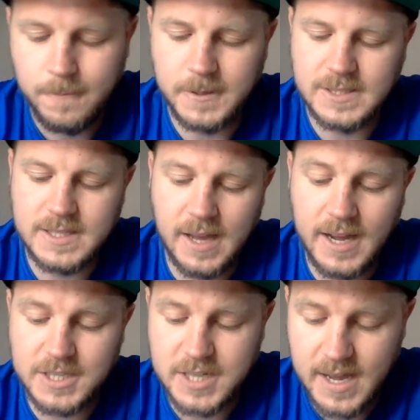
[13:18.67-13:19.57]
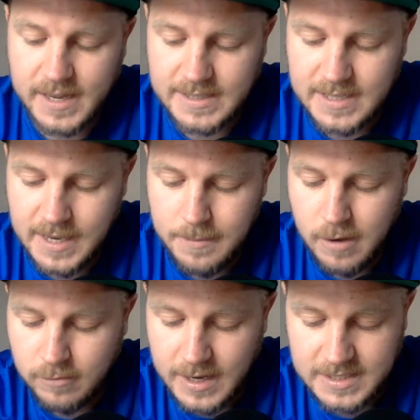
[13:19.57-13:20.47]
For hashtag Team
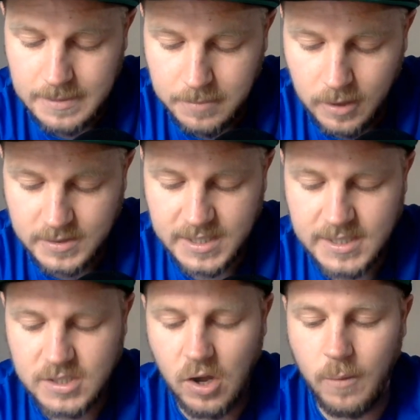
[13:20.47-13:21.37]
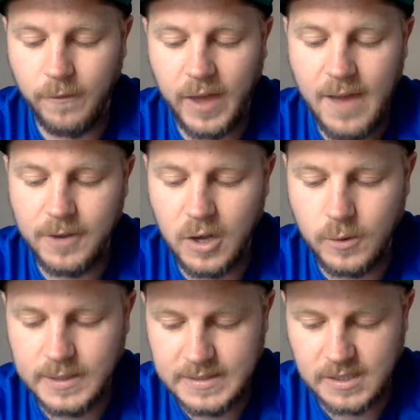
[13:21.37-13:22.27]
Wrestling Blogs, he has gone with Kevin
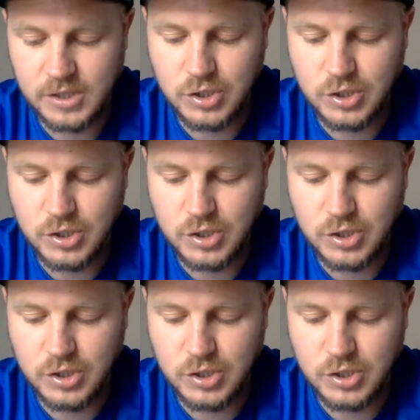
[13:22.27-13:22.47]
Owens,